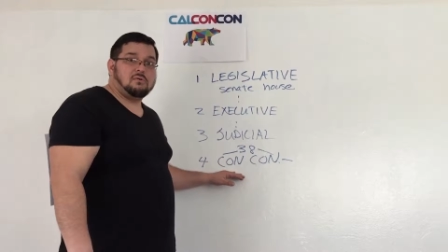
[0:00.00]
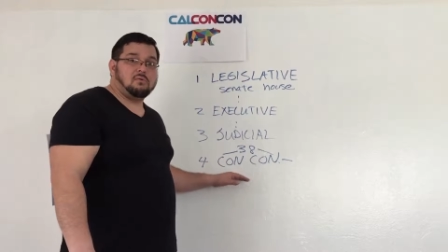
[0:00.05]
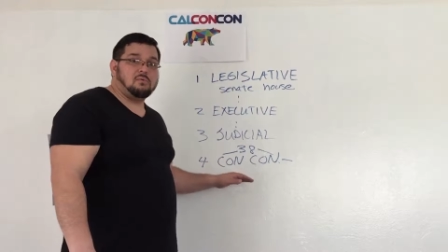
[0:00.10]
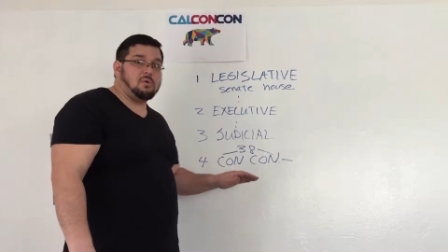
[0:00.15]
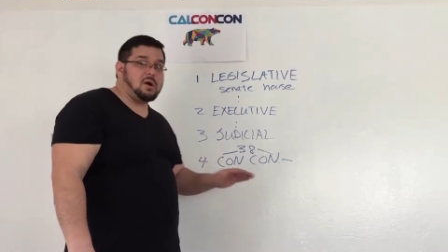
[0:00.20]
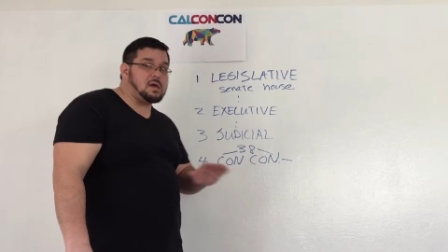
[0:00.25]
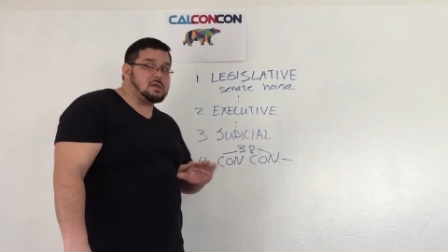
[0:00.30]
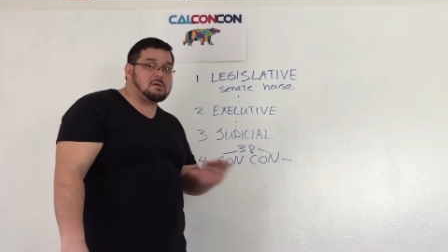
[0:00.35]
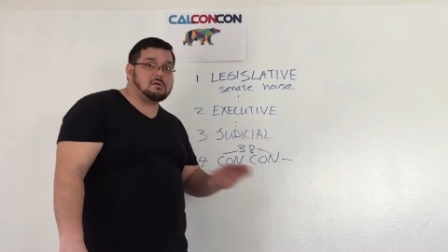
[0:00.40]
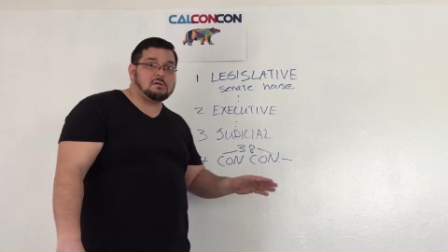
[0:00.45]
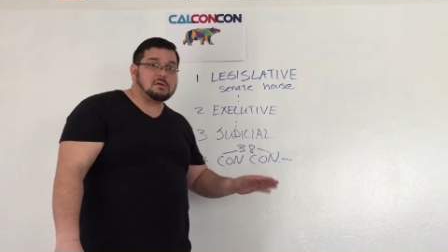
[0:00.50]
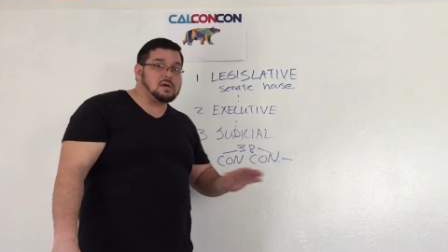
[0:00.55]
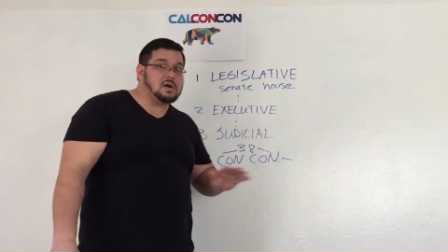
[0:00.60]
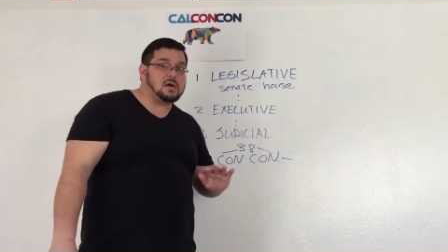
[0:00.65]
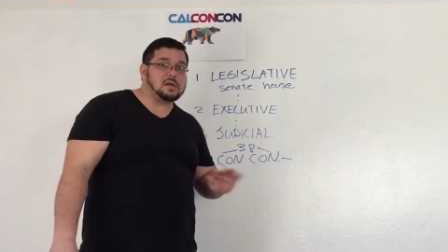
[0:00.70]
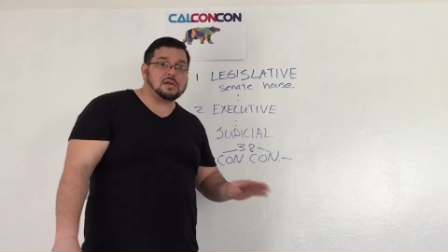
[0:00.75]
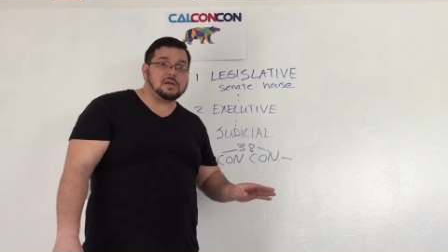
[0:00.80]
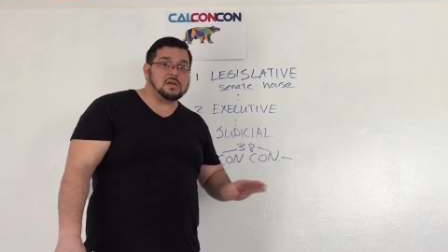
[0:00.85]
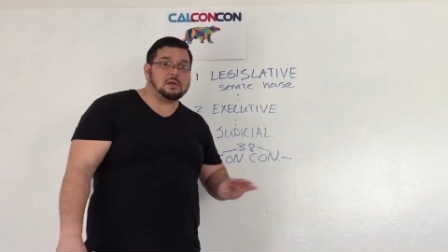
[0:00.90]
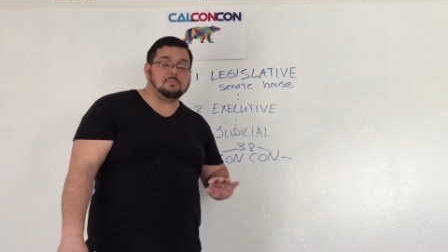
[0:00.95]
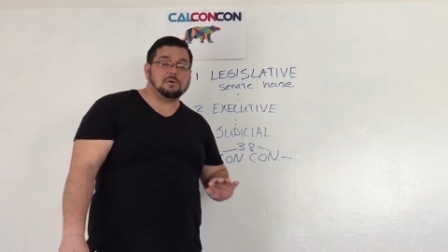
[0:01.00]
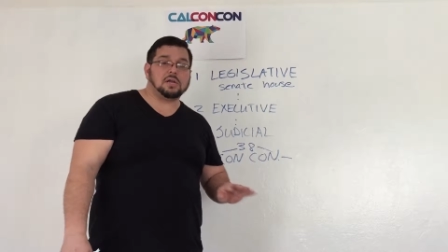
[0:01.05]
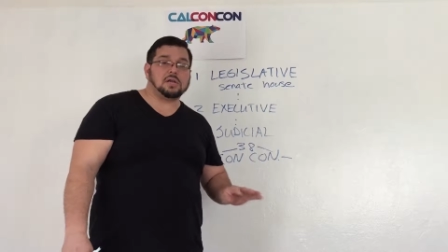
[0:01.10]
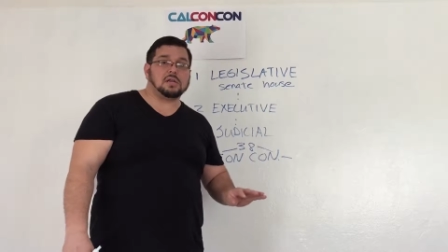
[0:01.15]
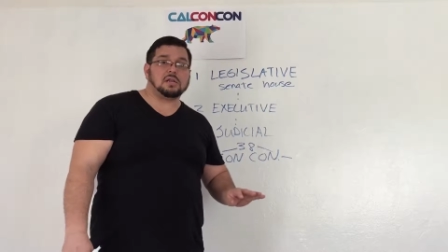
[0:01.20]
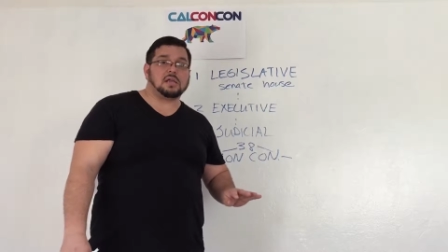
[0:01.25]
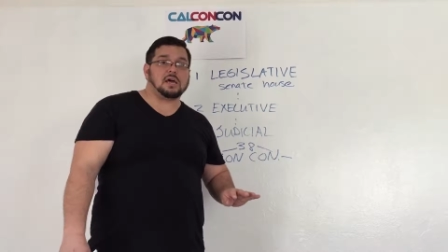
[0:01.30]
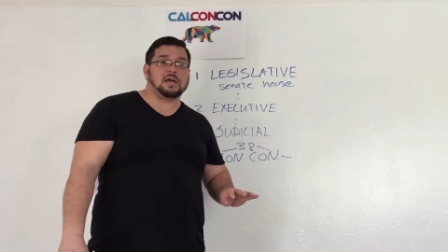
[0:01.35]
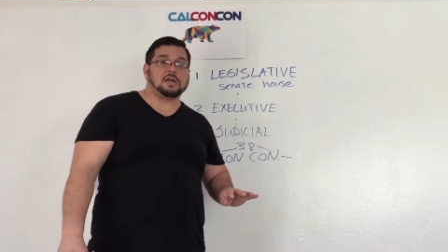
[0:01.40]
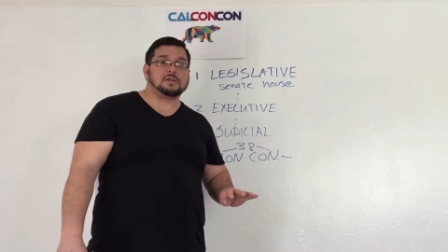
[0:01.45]
whether or not
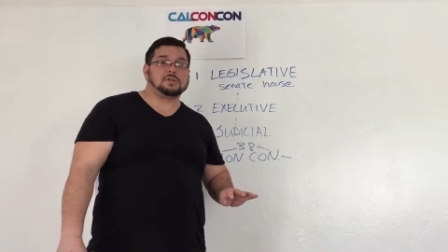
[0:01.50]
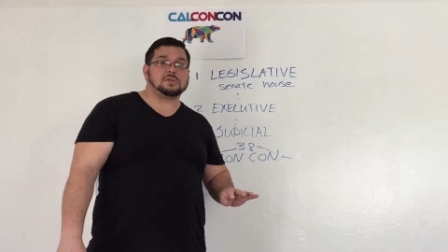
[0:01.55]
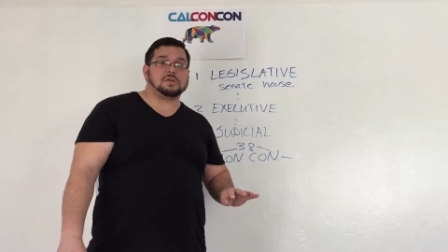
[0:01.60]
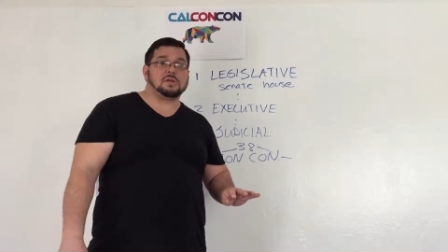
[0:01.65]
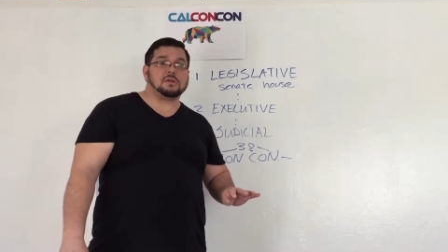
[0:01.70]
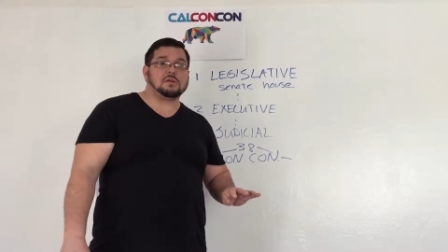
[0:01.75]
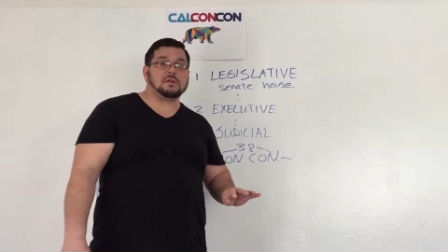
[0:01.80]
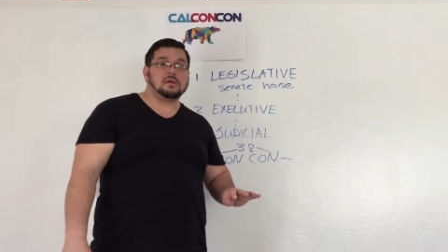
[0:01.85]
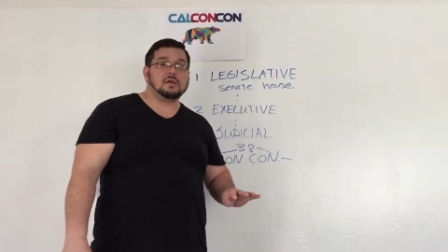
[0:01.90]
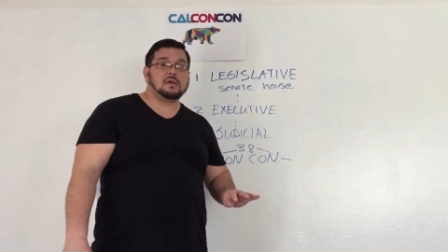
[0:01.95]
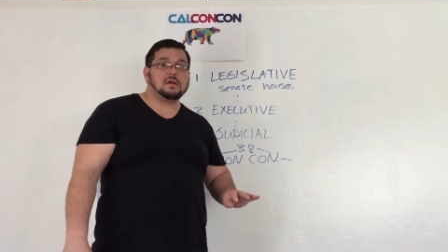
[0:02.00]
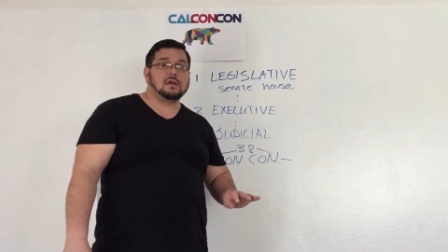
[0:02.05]
anybody likes it.